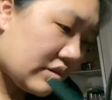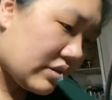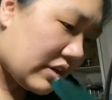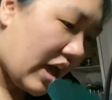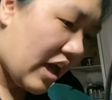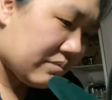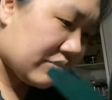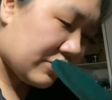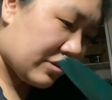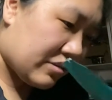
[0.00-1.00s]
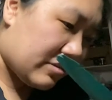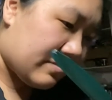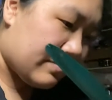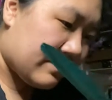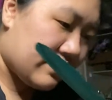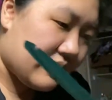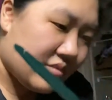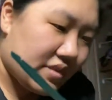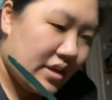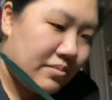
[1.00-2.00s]
Ah!
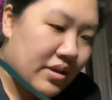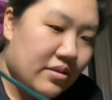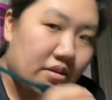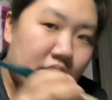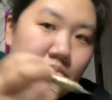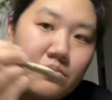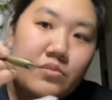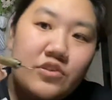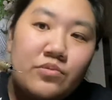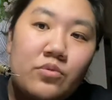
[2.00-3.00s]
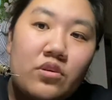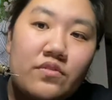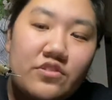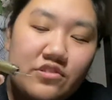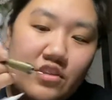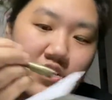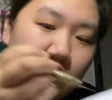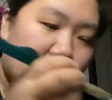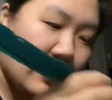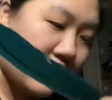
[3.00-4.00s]
That made much more of a stain
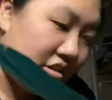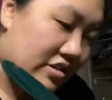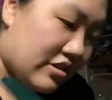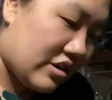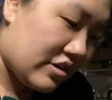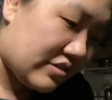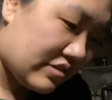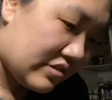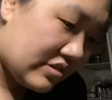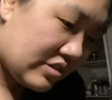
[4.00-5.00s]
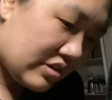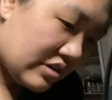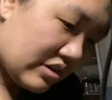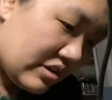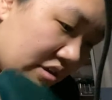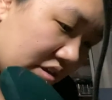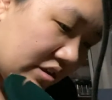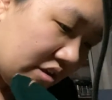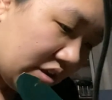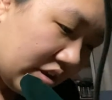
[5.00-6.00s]
than I had thought.
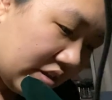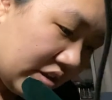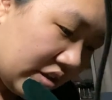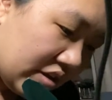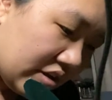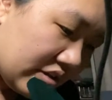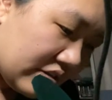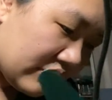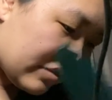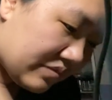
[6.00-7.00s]
And then